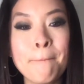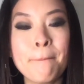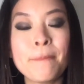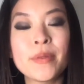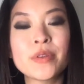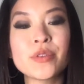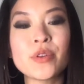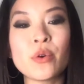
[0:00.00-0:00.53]

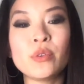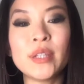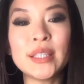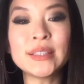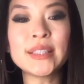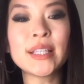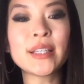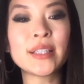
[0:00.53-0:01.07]
So let's
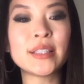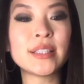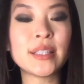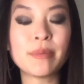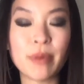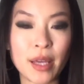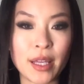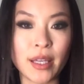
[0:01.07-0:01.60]
take a deep
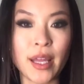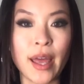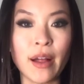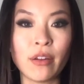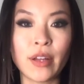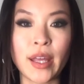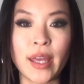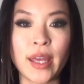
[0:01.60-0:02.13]

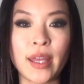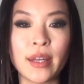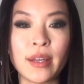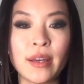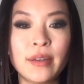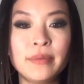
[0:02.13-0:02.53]
inhale in